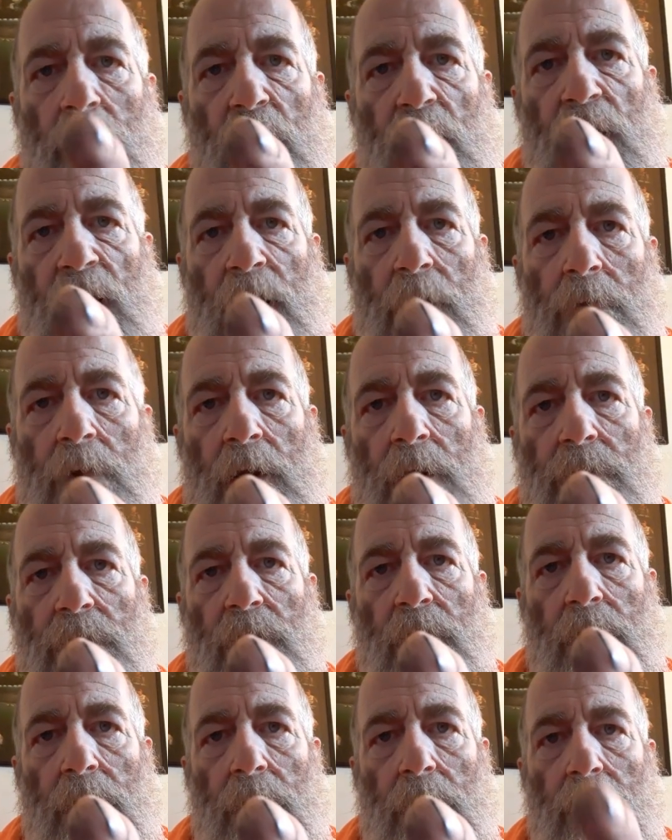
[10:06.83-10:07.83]
That right
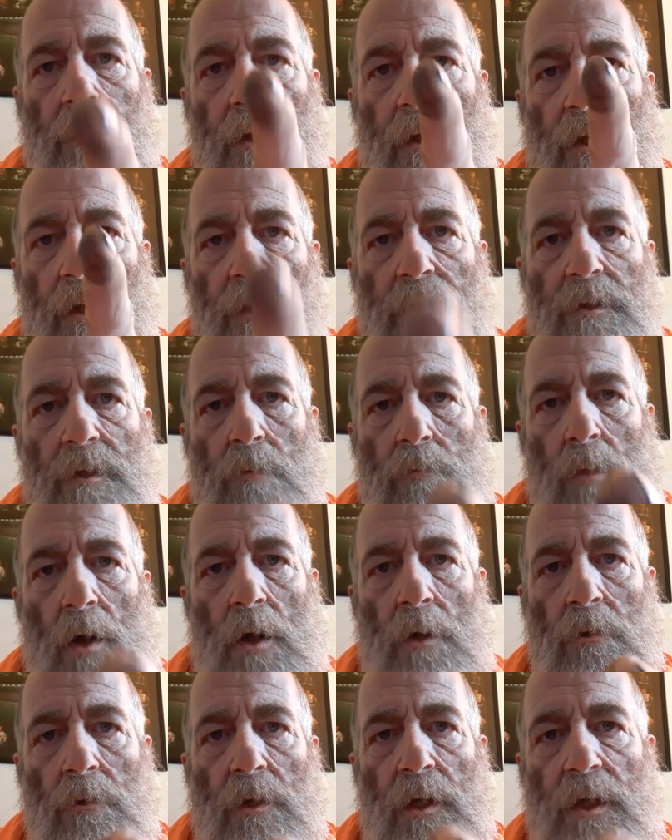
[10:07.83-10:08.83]
there is the
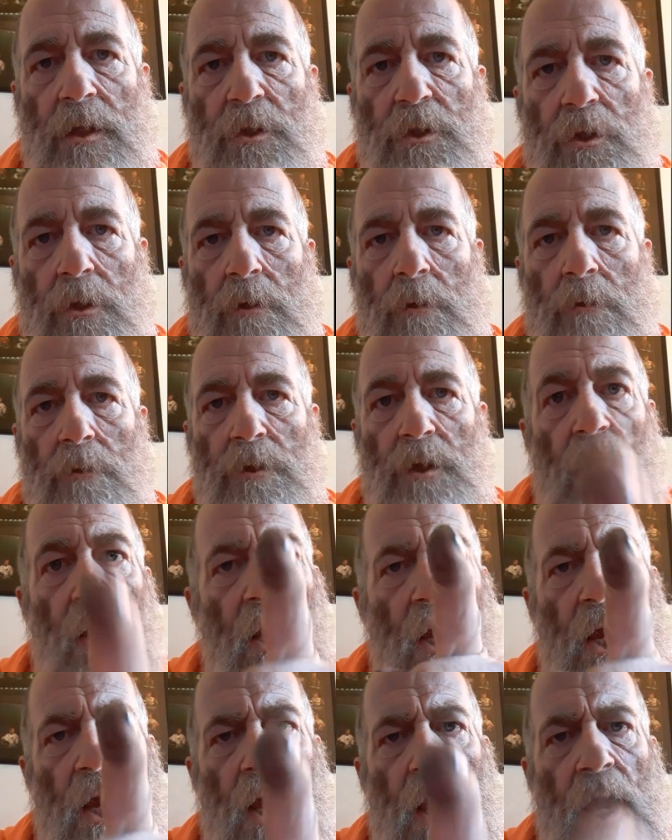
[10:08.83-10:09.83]
modern day church.
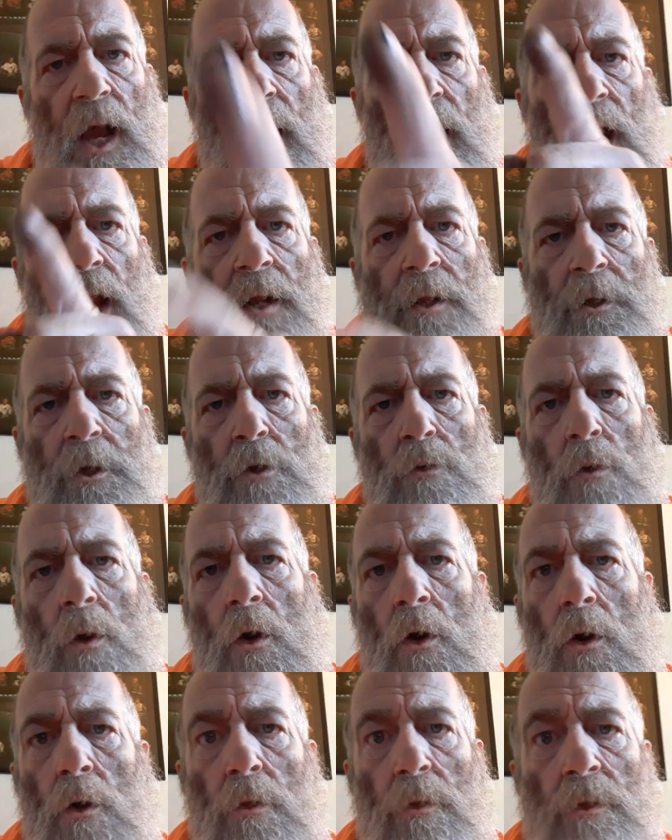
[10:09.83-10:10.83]
And you
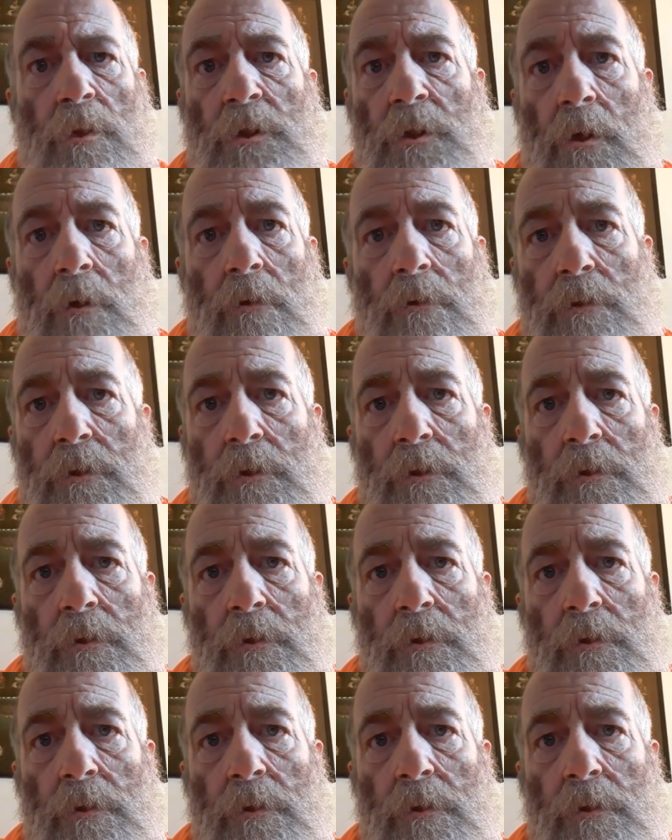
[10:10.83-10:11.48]
are the church.